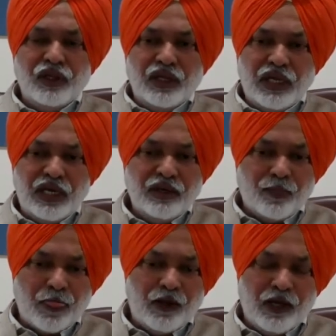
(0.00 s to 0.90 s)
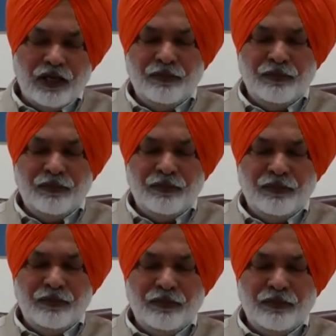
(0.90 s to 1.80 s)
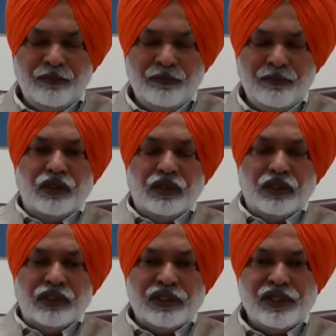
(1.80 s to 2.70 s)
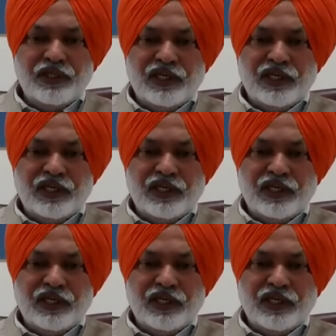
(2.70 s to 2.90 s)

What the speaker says: And I'll be touching